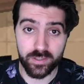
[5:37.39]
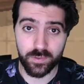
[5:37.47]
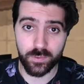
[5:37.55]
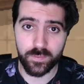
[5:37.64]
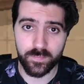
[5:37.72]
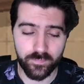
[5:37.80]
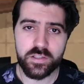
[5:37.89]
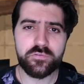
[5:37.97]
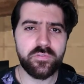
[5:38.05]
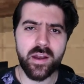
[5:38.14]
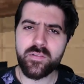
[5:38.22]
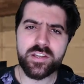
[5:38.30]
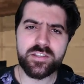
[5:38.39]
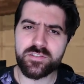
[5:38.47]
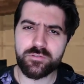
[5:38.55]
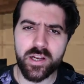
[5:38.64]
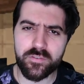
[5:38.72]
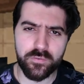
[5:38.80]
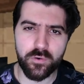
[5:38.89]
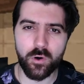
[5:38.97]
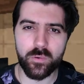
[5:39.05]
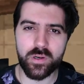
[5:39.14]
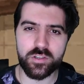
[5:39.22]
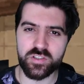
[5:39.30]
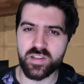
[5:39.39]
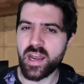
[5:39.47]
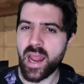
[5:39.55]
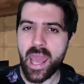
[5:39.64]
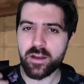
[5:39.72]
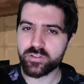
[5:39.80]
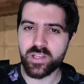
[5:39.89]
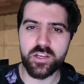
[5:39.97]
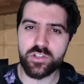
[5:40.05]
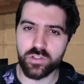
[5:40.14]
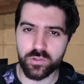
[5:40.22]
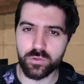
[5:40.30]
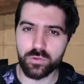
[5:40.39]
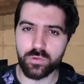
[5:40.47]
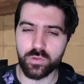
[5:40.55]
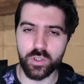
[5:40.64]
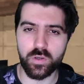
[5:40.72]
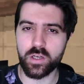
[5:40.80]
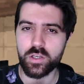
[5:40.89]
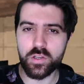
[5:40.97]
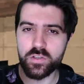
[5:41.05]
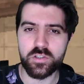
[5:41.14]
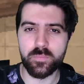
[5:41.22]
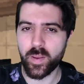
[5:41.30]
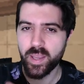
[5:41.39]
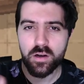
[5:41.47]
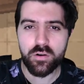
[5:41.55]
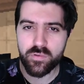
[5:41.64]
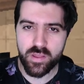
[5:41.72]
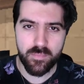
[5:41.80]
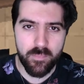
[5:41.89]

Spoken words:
tool. This is very straightforward, just an annotation tool you can use to paint over the